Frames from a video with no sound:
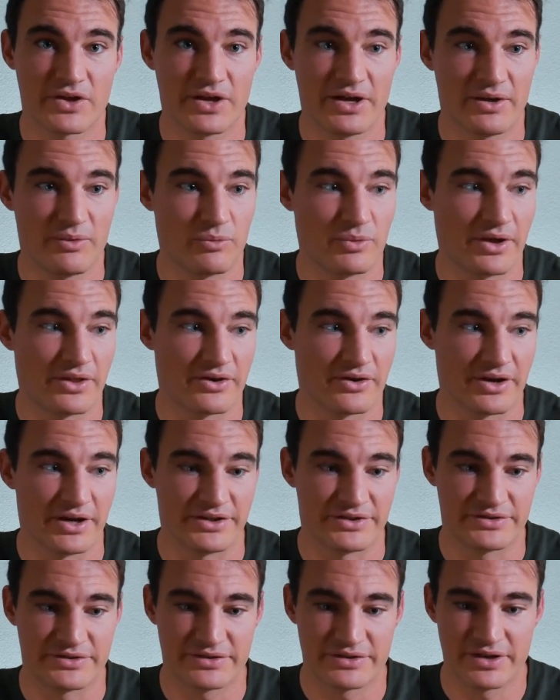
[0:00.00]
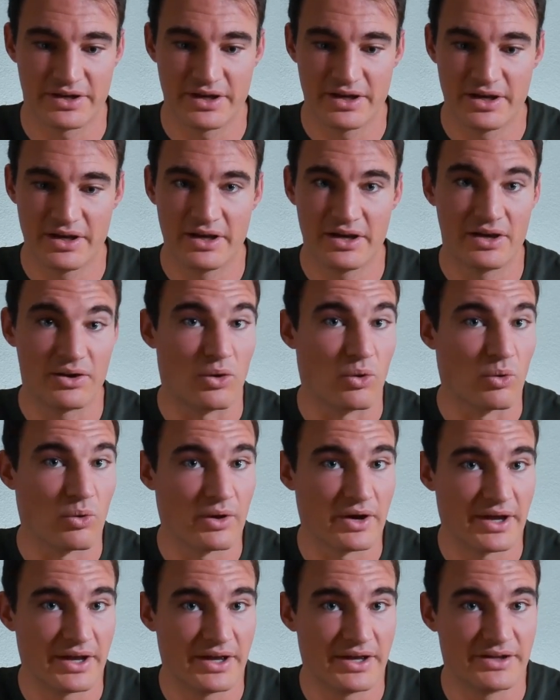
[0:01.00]
whether it's
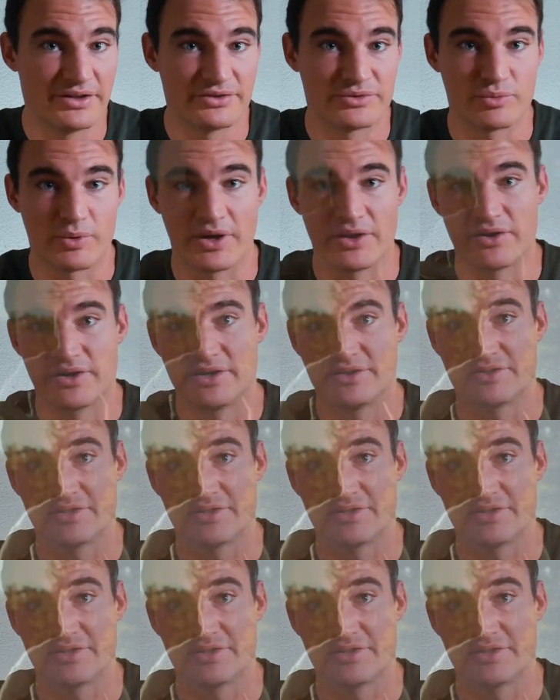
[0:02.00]
organs, whether it's